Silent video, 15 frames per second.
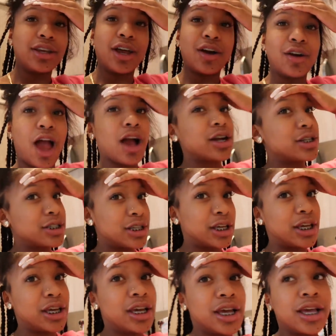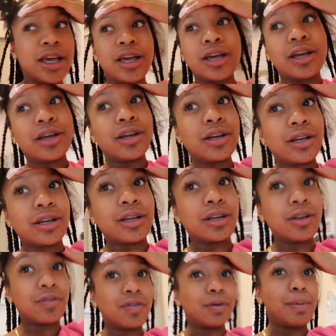you know, y'all can see
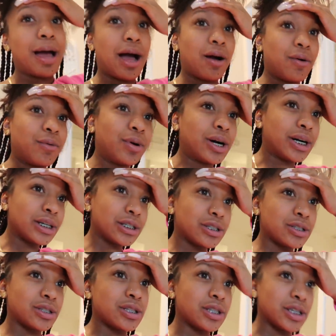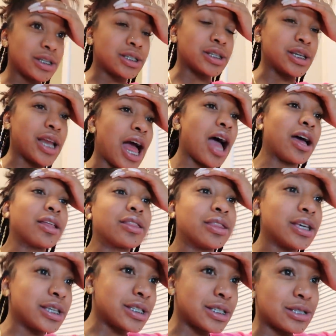from how it was to this and how
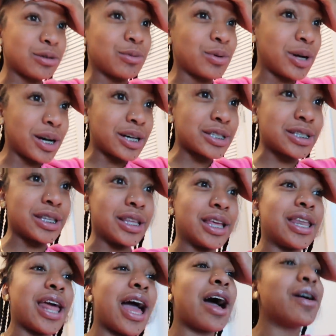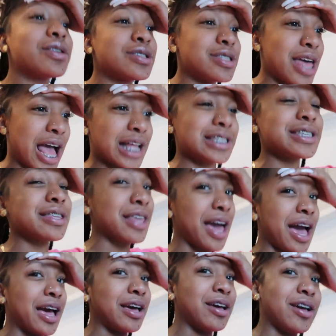this to was and then how's that to
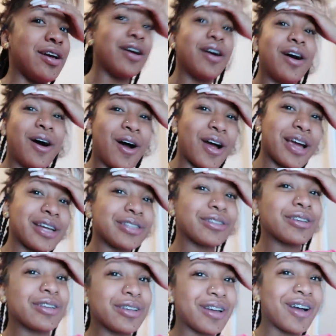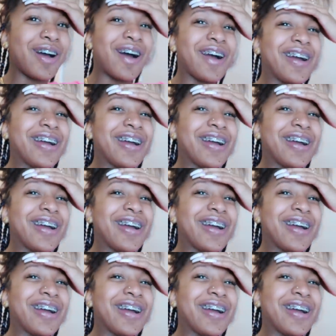that. All right, all